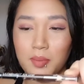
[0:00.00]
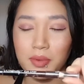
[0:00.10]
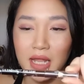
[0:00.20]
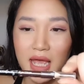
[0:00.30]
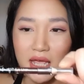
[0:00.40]
a
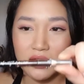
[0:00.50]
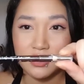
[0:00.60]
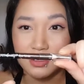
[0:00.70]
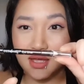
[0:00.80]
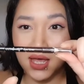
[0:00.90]

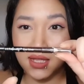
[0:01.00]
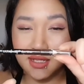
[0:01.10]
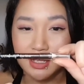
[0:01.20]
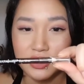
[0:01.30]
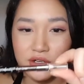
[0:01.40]
black
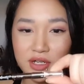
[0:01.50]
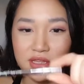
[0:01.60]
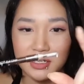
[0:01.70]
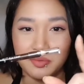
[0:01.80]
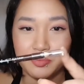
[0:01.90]
eyeliner
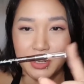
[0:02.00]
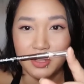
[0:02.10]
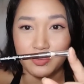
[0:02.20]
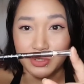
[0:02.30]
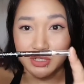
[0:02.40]
and then a
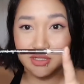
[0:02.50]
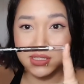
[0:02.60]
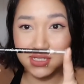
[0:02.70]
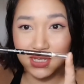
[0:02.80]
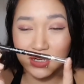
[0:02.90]
brown one on
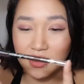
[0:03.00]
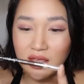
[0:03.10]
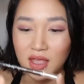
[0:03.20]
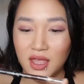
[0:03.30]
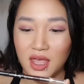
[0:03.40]
the side.
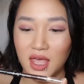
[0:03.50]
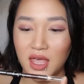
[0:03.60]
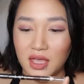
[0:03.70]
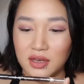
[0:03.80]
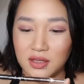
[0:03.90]

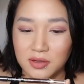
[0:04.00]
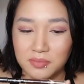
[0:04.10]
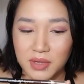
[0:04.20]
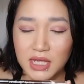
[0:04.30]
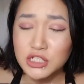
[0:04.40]
And
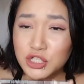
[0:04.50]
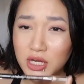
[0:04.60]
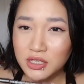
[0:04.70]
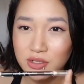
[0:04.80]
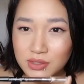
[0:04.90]
I
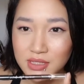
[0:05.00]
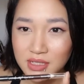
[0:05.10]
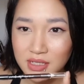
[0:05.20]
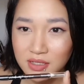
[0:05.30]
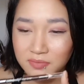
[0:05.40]
tried
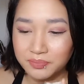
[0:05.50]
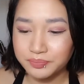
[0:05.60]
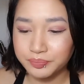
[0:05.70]
using it,